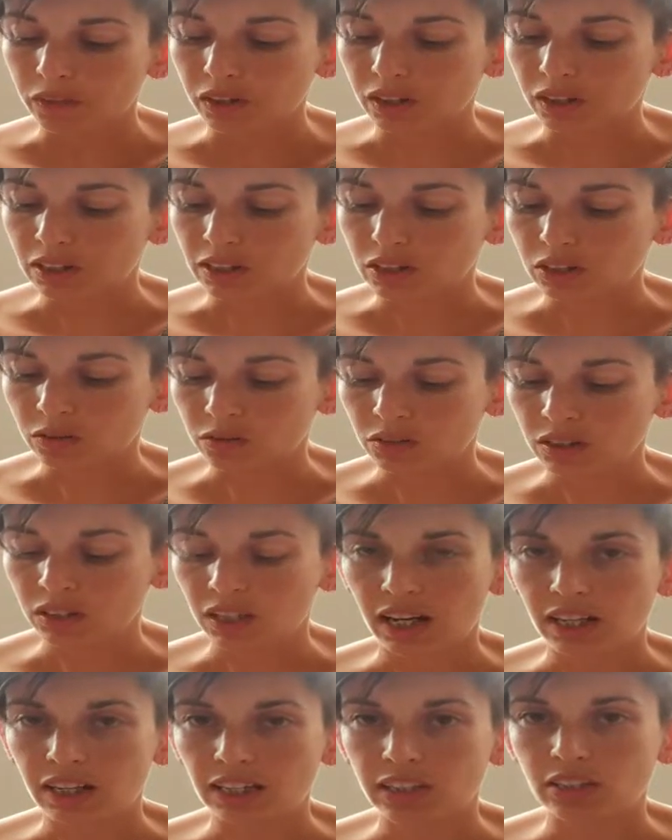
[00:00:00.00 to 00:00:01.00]
it's something that
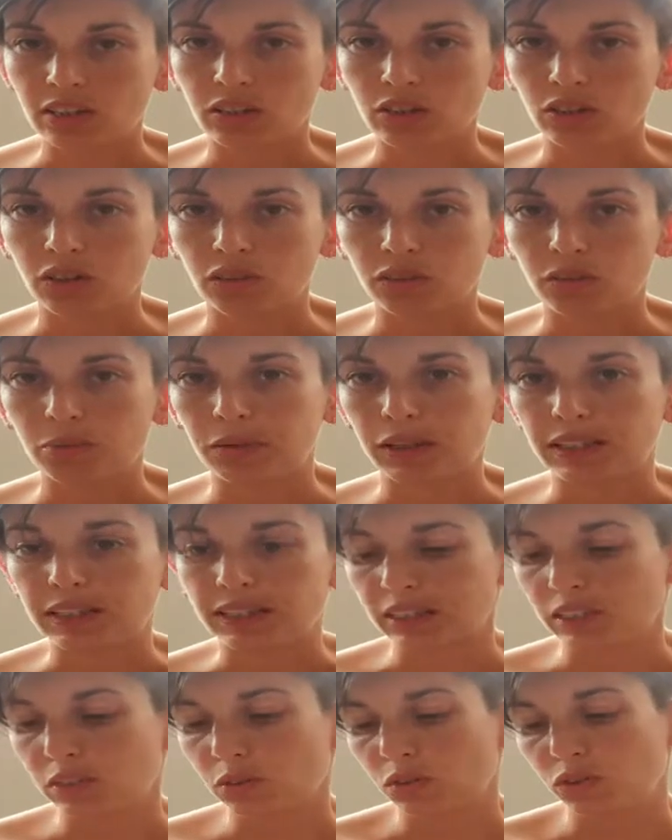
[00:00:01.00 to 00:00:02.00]
I need to look at
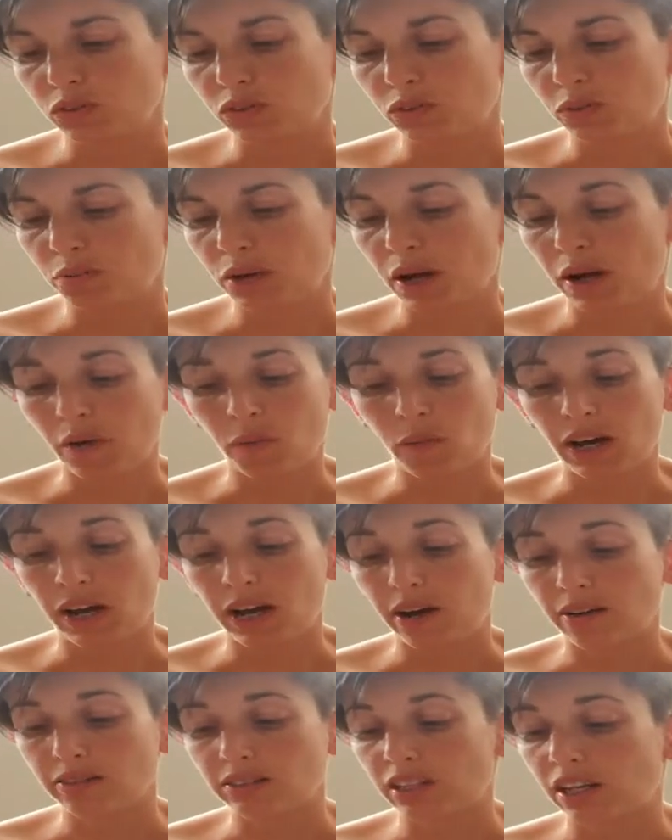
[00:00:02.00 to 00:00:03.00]
replacing. This one's from Mountain
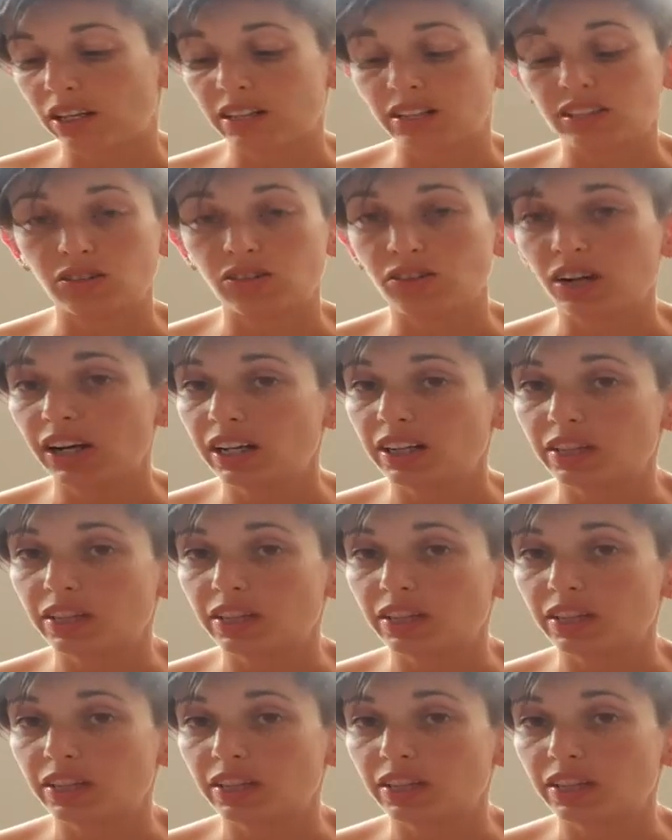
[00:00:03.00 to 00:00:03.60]
Warehouse, and it's great.